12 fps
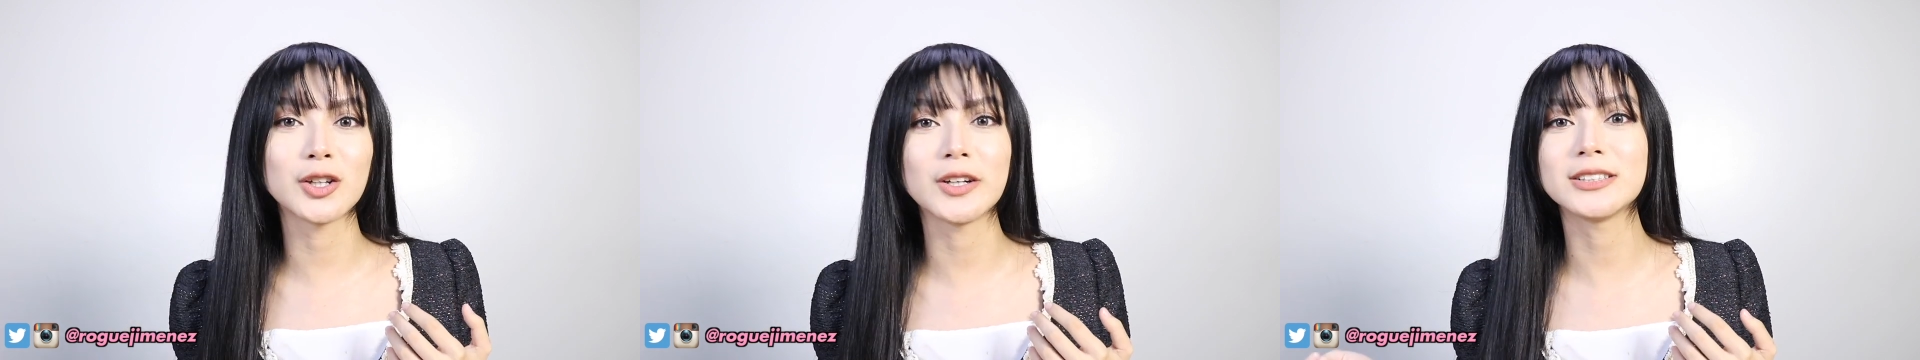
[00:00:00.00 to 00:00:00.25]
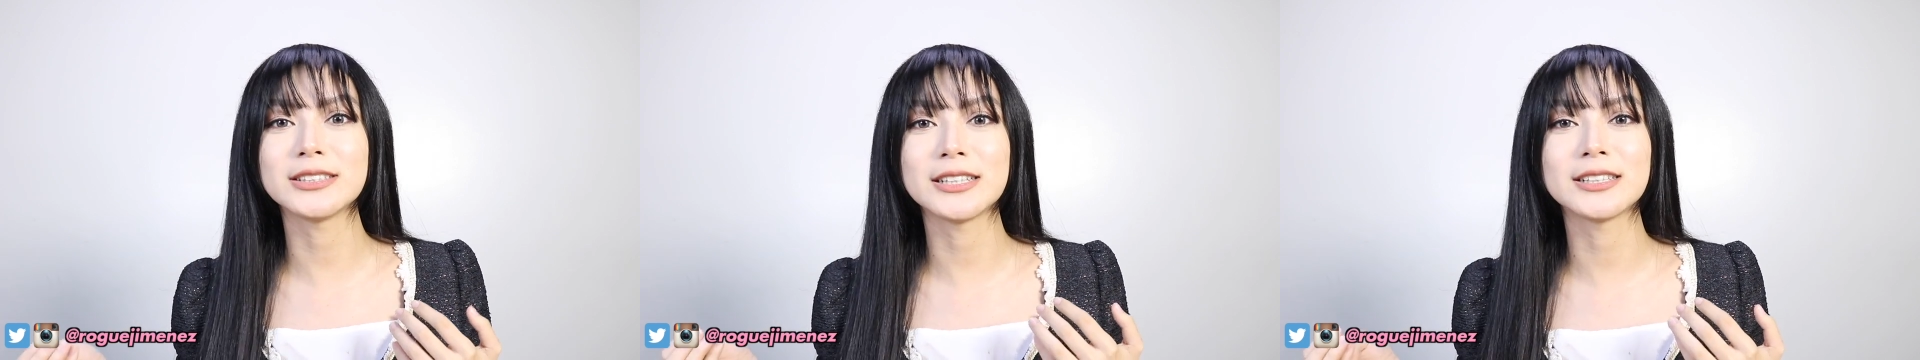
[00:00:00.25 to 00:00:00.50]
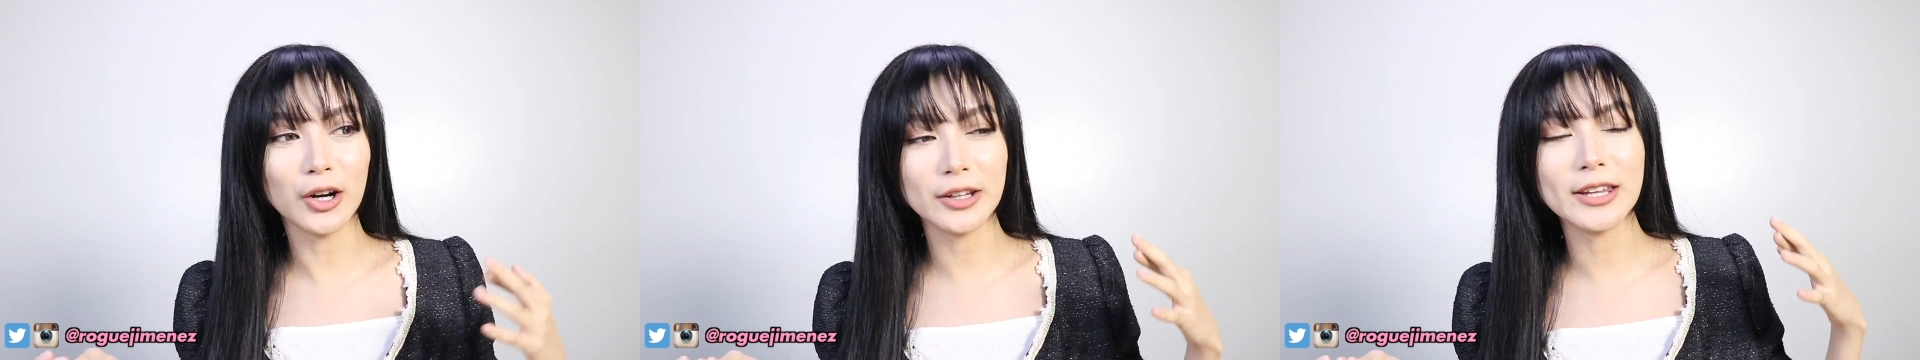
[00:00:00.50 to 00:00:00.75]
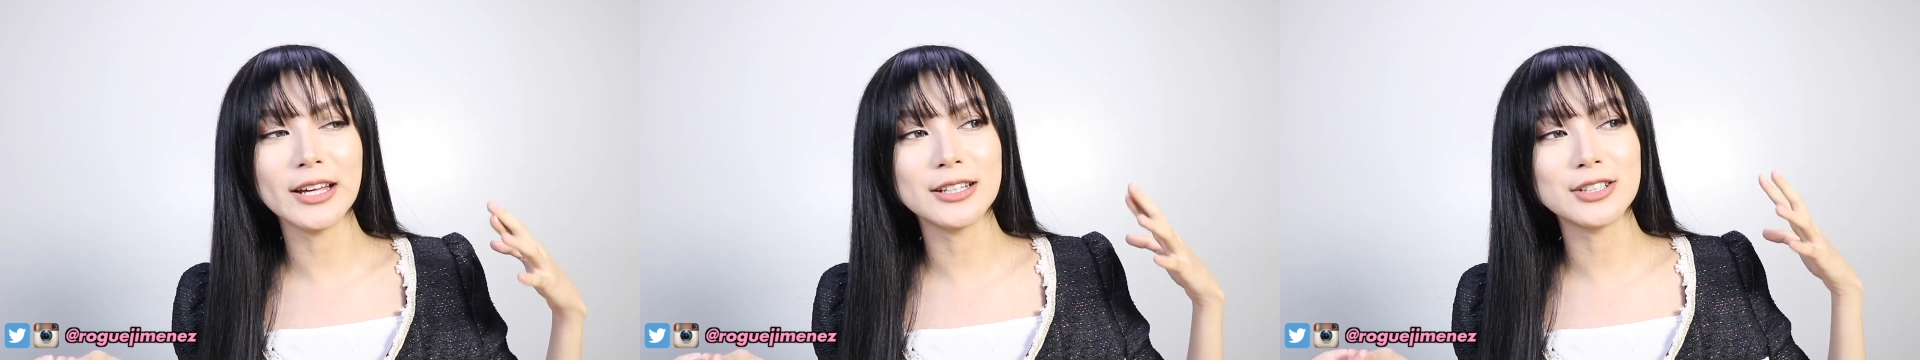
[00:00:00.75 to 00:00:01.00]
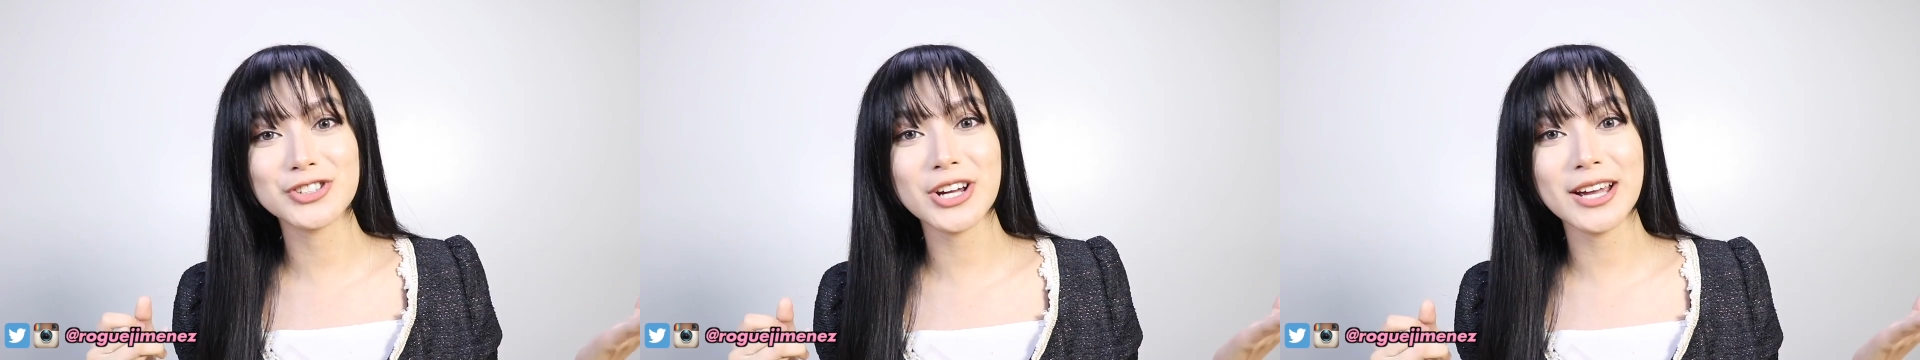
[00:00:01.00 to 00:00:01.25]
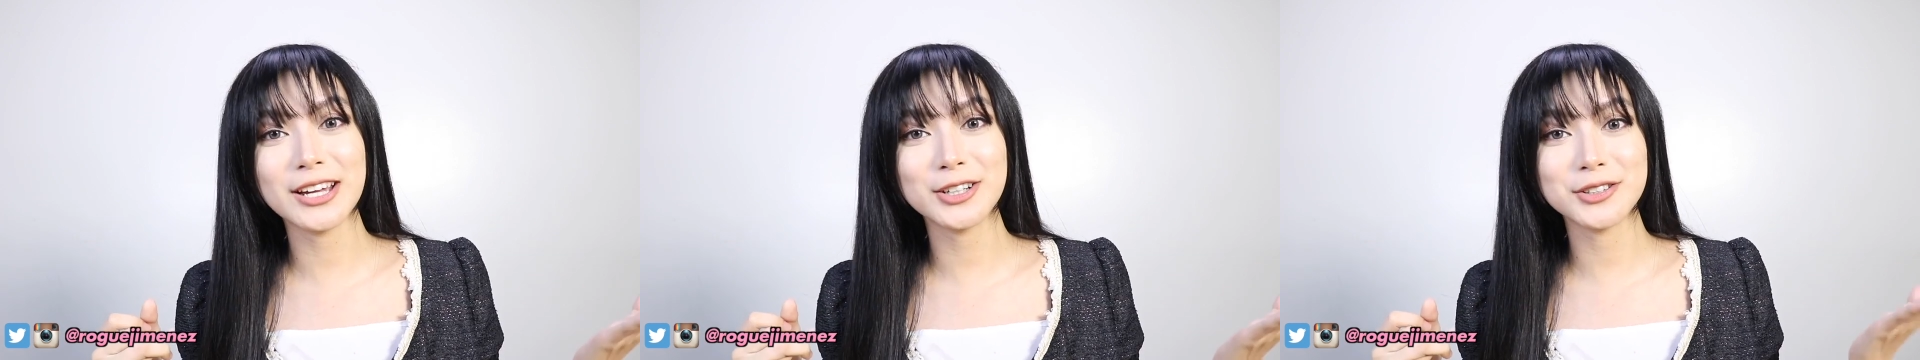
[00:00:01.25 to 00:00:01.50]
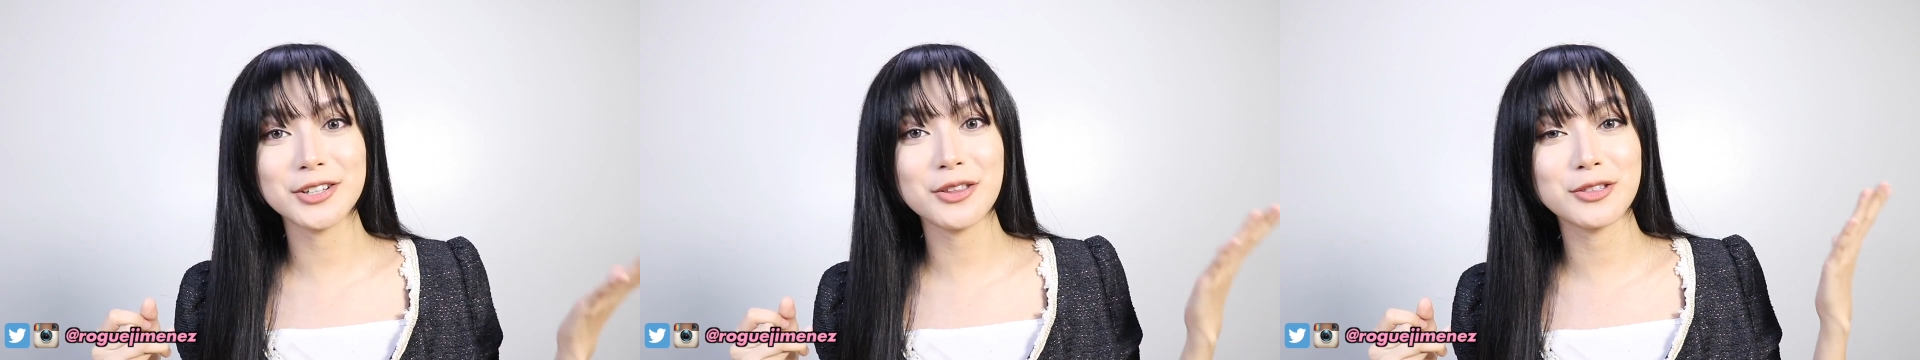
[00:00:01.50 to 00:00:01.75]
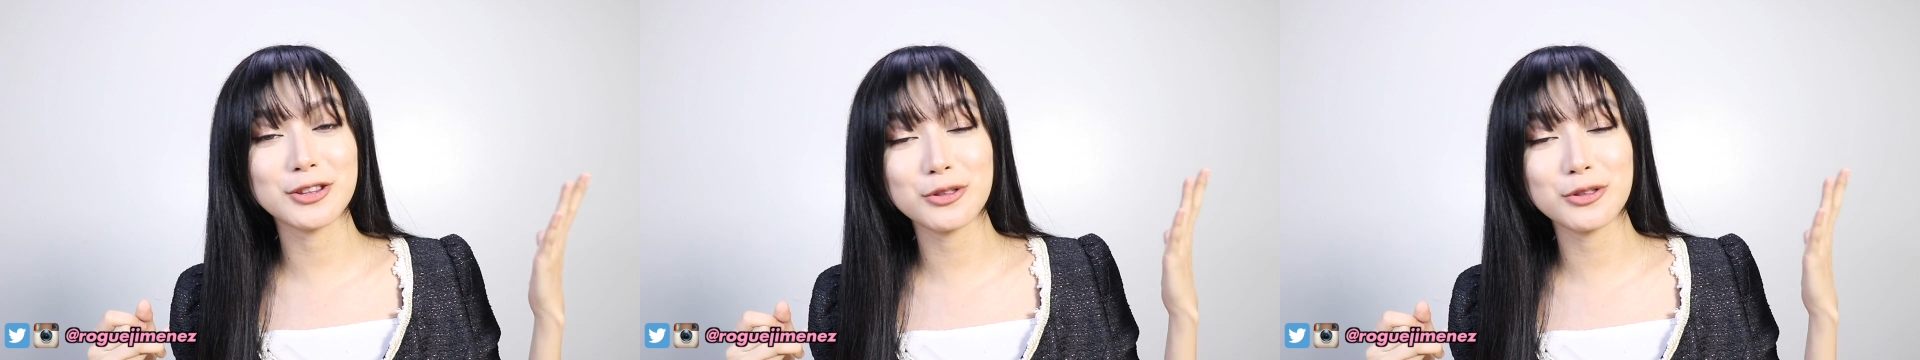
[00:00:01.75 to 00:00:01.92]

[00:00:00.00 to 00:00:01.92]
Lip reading: closet or then try out a